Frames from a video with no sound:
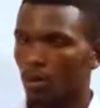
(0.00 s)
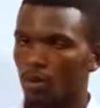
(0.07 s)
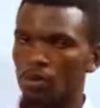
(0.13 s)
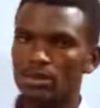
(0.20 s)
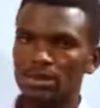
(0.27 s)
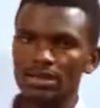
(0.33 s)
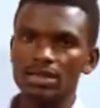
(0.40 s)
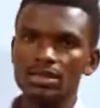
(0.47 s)

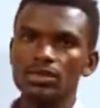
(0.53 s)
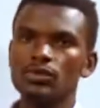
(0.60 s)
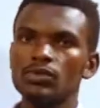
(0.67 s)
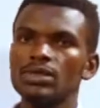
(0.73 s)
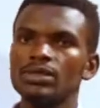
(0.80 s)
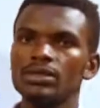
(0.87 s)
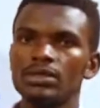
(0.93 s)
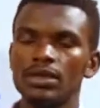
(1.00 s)
concerning
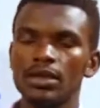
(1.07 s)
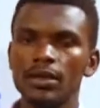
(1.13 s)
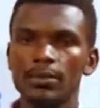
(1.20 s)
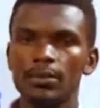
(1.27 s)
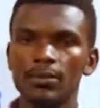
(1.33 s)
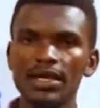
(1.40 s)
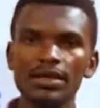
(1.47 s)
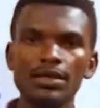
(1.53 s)
with
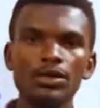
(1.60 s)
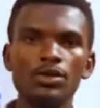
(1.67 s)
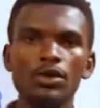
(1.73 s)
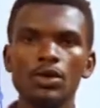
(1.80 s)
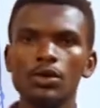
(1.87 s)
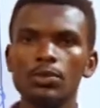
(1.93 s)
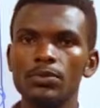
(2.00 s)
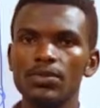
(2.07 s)

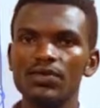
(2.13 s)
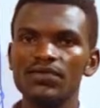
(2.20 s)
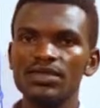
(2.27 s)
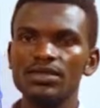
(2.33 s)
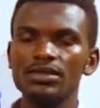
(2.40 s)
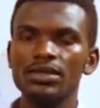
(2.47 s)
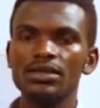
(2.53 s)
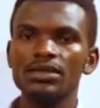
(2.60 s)
medical
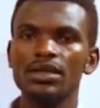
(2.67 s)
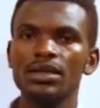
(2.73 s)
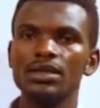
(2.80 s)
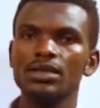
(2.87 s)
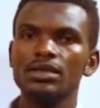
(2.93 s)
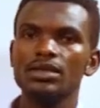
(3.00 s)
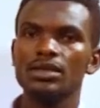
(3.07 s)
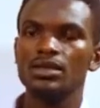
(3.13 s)
provision
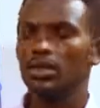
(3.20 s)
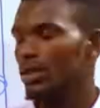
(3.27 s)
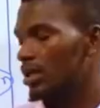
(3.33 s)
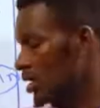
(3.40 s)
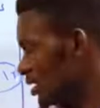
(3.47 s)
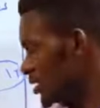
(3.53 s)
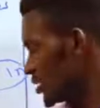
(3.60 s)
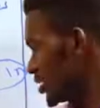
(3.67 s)
and the
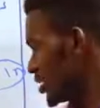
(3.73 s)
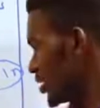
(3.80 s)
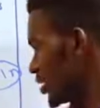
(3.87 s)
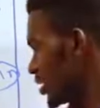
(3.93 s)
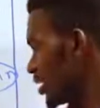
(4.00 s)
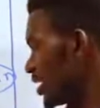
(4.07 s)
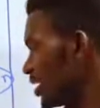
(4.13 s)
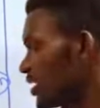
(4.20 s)

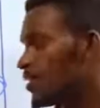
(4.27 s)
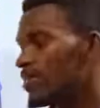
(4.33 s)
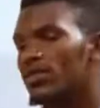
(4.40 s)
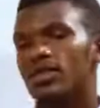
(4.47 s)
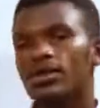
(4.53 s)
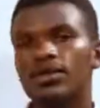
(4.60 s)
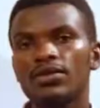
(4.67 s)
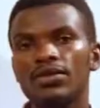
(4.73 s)
health
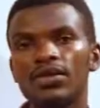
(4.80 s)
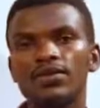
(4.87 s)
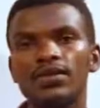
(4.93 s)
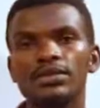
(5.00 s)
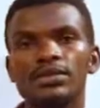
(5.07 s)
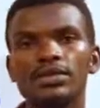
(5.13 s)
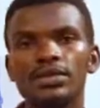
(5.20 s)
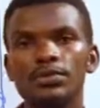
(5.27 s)

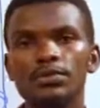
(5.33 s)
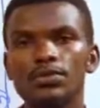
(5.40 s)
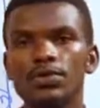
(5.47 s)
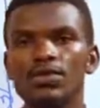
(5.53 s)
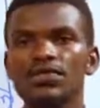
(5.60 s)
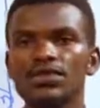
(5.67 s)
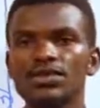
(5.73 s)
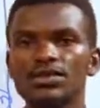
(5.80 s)
service
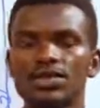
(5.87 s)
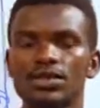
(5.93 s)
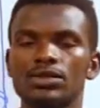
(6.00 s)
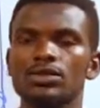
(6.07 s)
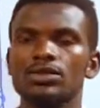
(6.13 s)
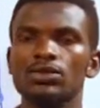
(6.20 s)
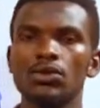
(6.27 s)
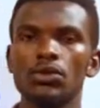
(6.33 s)

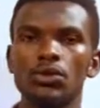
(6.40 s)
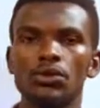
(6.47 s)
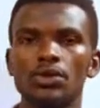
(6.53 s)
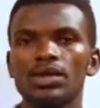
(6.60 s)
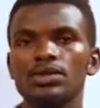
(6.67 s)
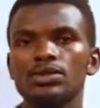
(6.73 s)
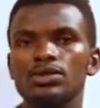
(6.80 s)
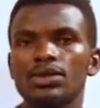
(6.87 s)
provision. So
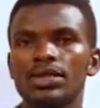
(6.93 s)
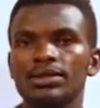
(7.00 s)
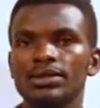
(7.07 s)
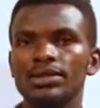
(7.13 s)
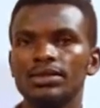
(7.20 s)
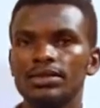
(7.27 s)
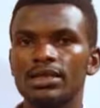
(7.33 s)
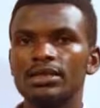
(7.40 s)
these were
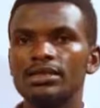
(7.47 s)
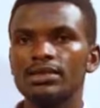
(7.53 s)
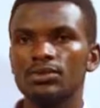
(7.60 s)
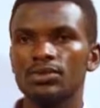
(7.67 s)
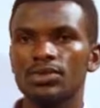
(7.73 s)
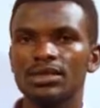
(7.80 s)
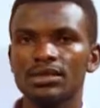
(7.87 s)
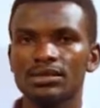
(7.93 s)
centers
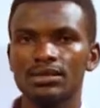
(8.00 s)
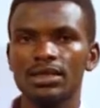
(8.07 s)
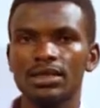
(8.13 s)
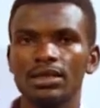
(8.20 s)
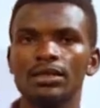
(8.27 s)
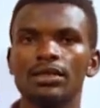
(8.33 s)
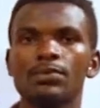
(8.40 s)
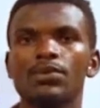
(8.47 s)
with
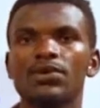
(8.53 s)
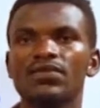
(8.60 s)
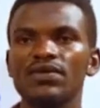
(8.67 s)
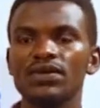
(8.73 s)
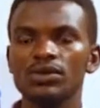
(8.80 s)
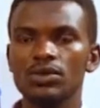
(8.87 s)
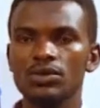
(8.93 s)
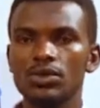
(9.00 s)
the
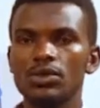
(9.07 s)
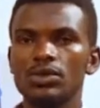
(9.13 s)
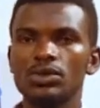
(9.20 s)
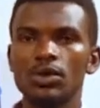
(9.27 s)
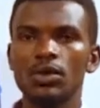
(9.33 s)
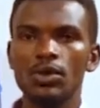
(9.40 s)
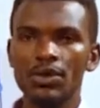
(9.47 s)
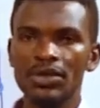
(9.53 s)
professionals
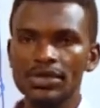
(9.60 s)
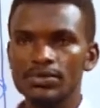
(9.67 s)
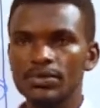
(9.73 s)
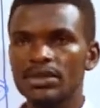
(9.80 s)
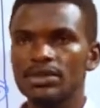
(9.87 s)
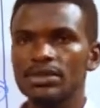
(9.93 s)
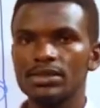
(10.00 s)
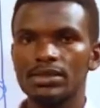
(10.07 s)
or
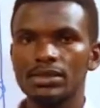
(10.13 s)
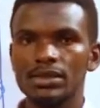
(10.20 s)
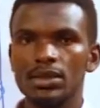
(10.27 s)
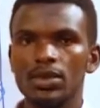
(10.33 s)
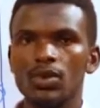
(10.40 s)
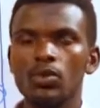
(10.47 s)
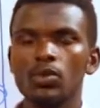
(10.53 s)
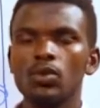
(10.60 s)
expertise
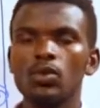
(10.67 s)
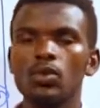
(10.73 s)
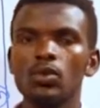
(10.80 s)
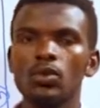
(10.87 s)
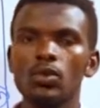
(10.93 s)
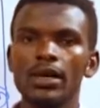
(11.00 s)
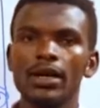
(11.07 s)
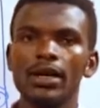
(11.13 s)

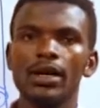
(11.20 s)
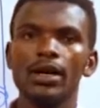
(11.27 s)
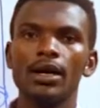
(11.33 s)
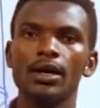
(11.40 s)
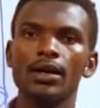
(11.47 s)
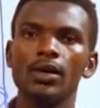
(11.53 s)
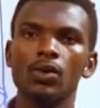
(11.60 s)
who were